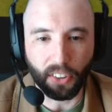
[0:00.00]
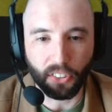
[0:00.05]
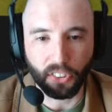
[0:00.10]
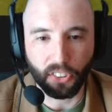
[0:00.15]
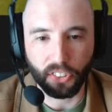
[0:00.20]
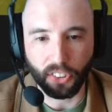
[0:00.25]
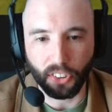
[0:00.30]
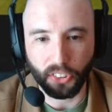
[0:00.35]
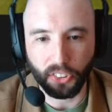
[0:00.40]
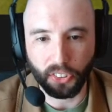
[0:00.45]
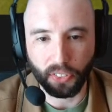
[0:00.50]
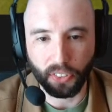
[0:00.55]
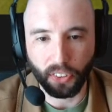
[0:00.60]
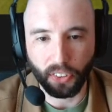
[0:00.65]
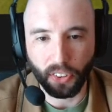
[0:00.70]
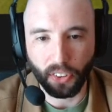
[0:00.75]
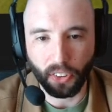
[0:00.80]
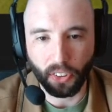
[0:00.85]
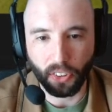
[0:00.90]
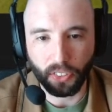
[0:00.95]
is also
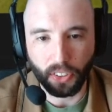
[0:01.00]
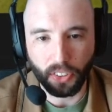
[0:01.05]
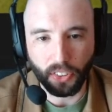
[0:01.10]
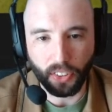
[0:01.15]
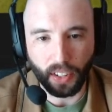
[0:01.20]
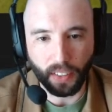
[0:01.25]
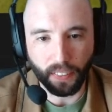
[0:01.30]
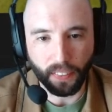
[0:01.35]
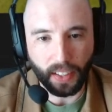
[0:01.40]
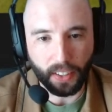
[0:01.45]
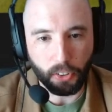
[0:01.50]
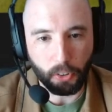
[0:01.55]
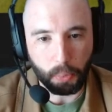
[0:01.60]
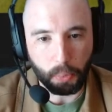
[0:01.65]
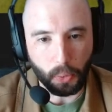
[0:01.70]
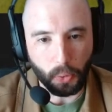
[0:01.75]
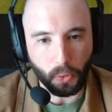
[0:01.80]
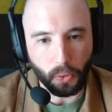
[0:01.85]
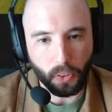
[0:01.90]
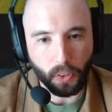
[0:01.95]
really old, and it's not that
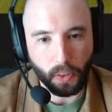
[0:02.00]
smooth.